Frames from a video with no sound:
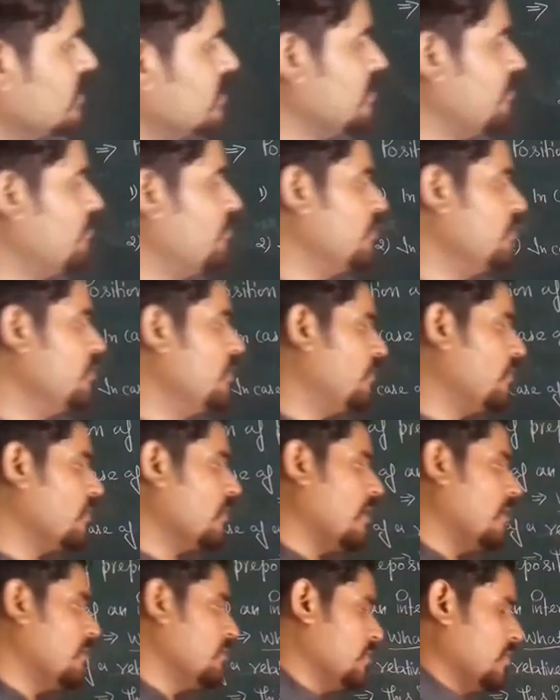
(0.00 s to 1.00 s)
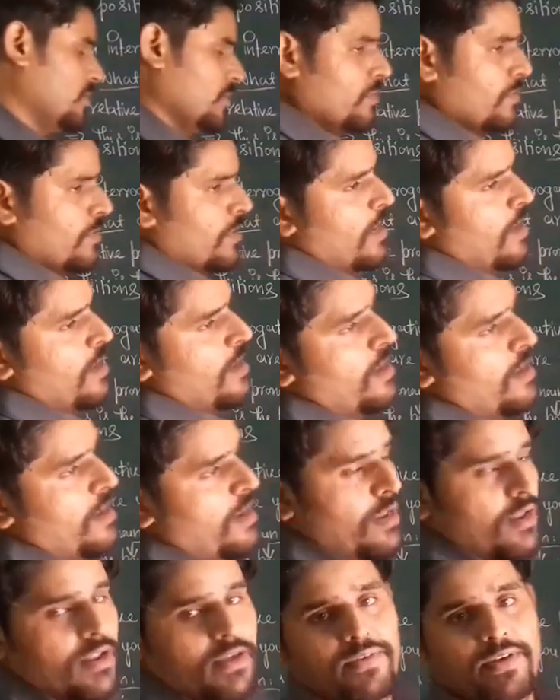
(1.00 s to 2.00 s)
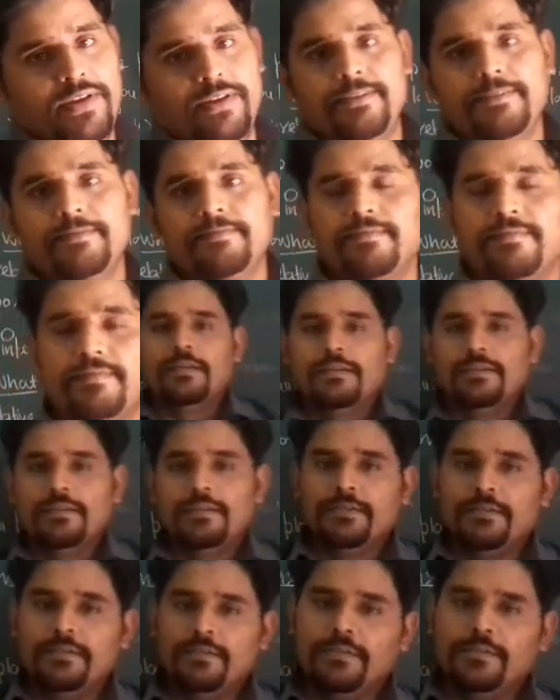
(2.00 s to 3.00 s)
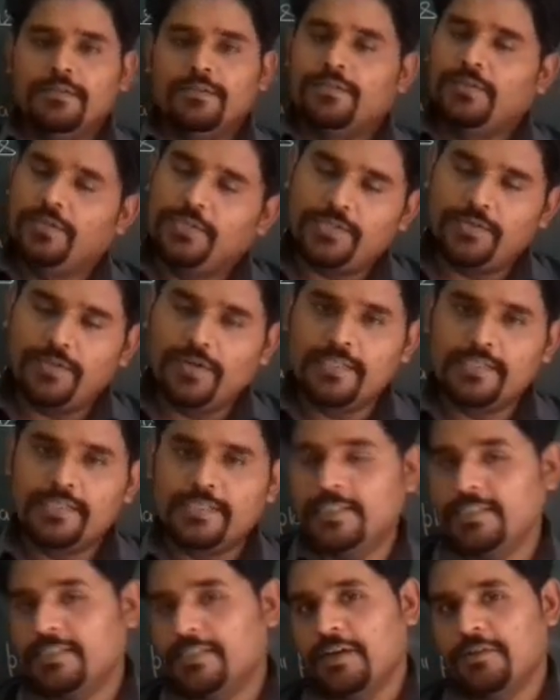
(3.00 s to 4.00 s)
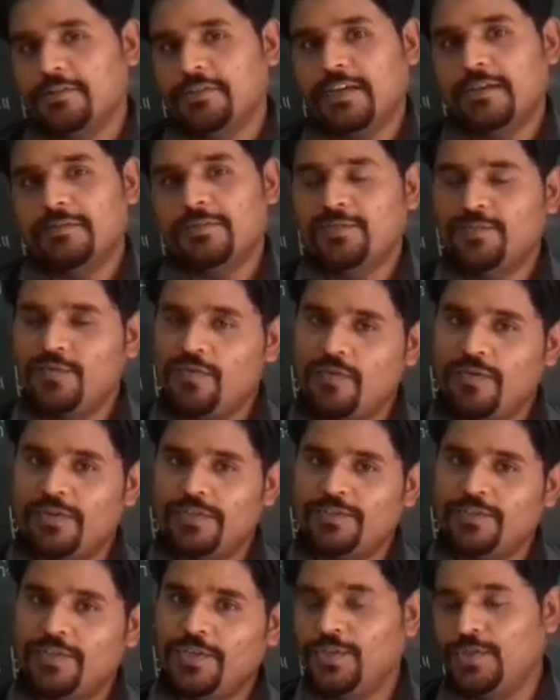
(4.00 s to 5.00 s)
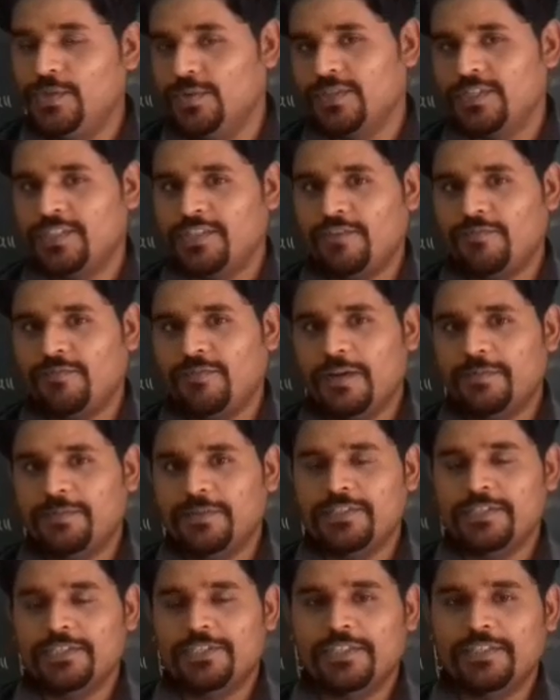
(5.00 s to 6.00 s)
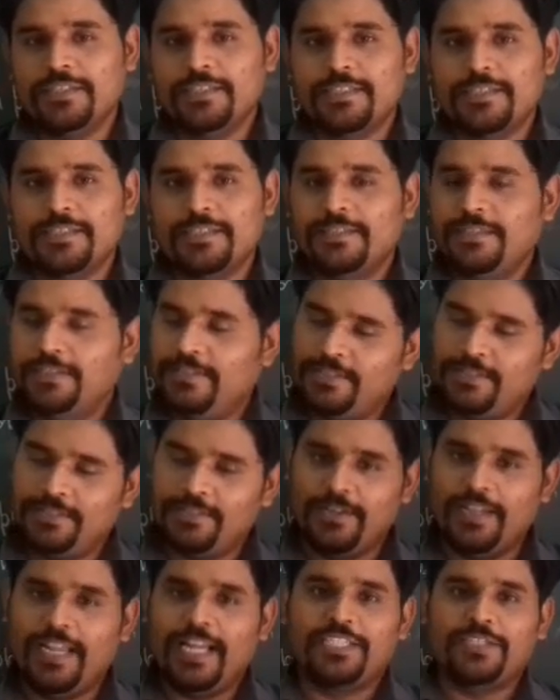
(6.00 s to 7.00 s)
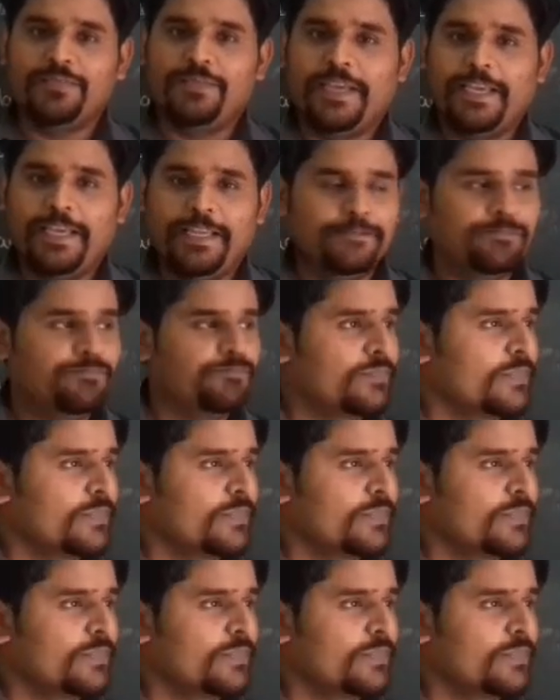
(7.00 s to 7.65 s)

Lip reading: is a beautiful house to live in. So students, it is now time to move on to the uses of prepositions. So let's begin.